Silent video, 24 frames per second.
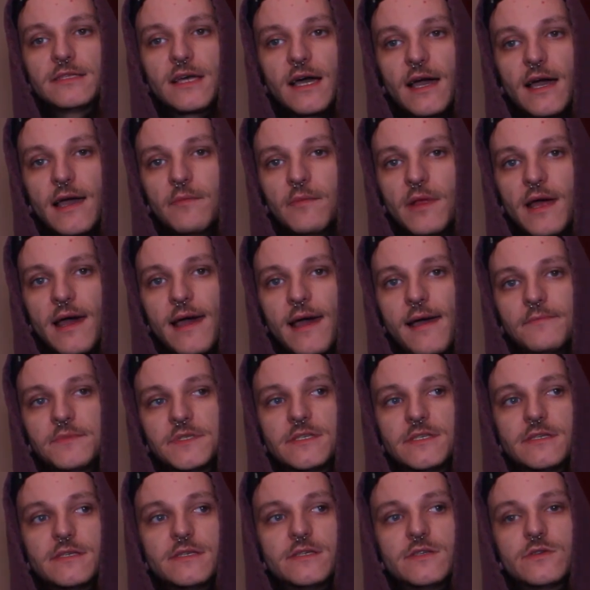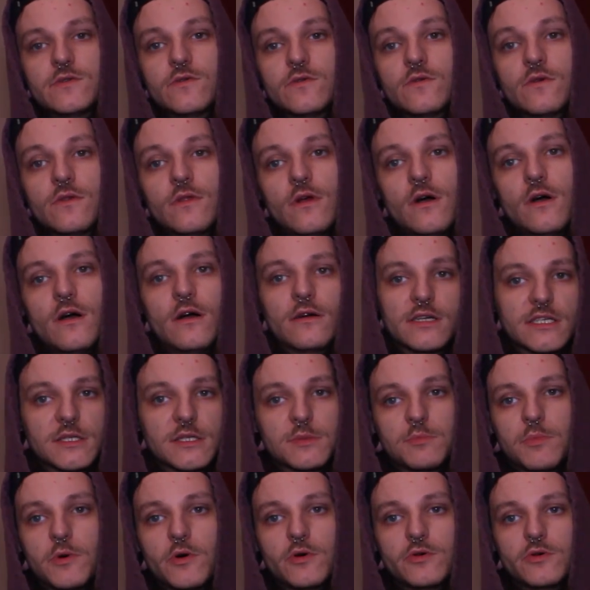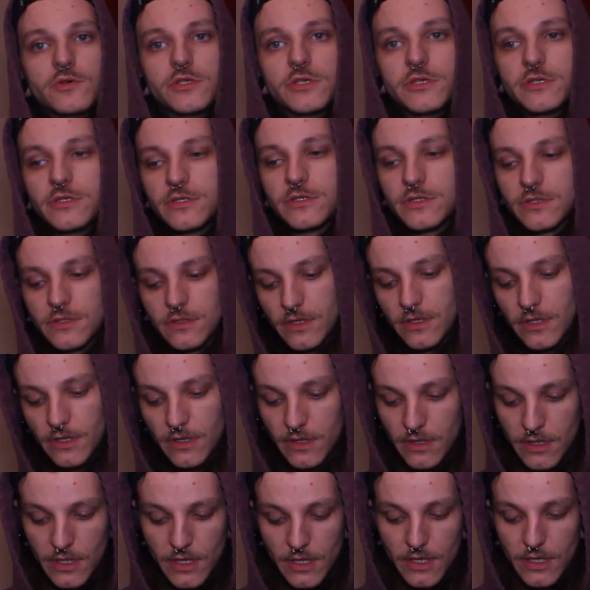time lapses or long exposures, or